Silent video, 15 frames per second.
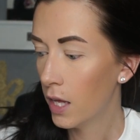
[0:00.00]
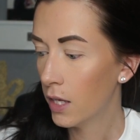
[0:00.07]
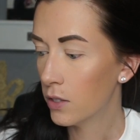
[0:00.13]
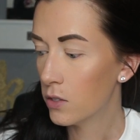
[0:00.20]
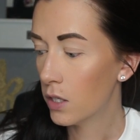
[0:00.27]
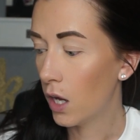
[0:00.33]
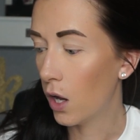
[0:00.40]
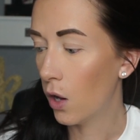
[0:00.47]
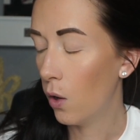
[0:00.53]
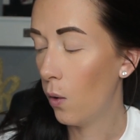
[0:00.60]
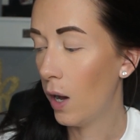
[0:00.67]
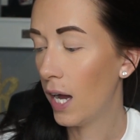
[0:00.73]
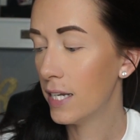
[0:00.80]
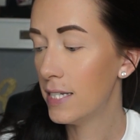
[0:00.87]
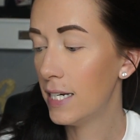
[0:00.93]
So
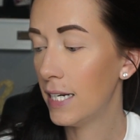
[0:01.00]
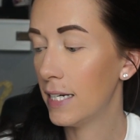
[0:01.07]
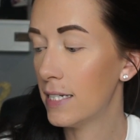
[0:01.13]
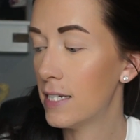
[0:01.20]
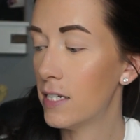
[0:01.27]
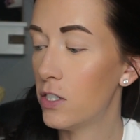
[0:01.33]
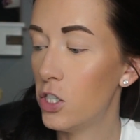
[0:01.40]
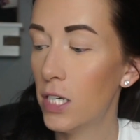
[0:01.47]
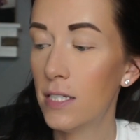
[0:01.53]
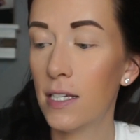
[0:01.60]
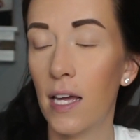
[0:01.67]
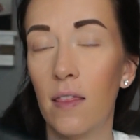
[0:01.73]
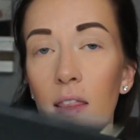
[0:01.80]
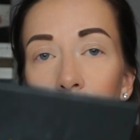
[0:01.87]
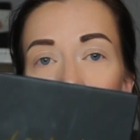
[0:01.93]
I didn't just
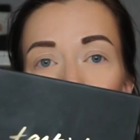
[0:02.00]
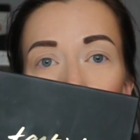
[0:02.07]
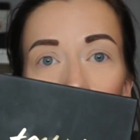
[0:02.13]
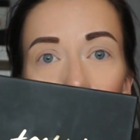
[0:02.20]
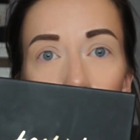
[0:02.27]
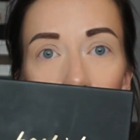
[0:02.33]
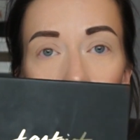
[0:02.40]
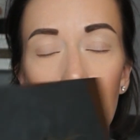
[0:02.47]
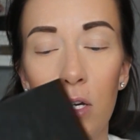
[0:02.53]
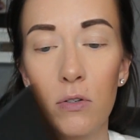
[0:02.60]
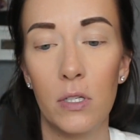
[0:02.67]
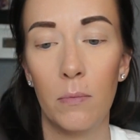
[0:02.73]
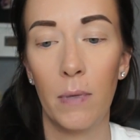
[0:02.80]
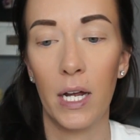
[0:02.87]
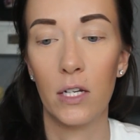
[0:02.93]
get this, but I'm gonna be
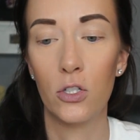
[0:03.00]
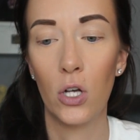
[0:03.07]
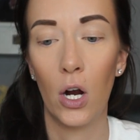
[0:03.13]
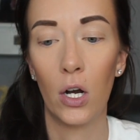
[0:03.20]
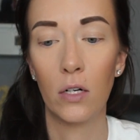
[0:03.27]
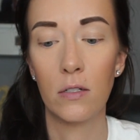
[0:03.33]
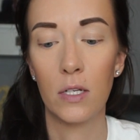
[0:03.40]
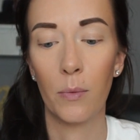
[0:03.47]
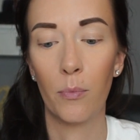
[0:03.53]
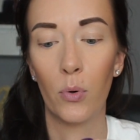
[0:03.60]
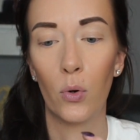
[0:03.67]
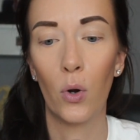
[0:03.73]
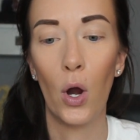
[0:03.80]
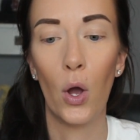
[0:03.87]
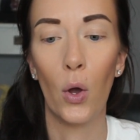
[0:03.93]
using my Tarte
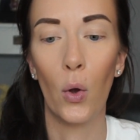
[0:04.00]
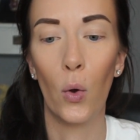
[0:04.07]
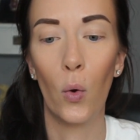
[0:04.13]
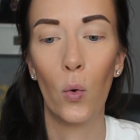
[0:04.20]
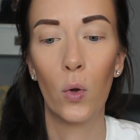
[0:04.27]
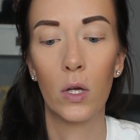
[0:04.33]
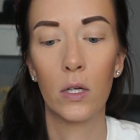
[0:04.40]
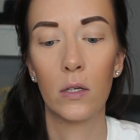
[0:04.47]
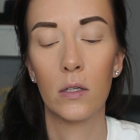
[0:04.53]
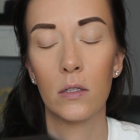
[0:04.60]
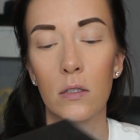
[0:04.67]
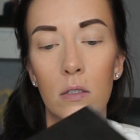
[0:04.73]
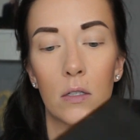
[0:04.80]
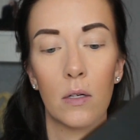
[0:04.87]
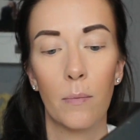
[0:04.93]
Pro
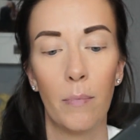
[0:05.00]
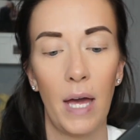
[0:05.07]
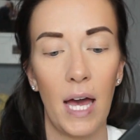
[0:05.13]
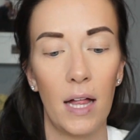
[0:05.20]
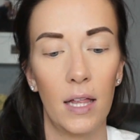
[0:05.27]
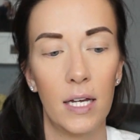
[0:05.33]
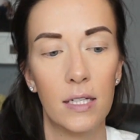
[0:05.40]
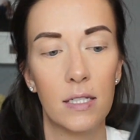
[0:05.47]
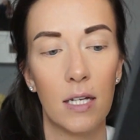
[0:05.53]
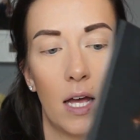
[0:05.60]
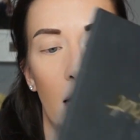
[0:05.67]
palette.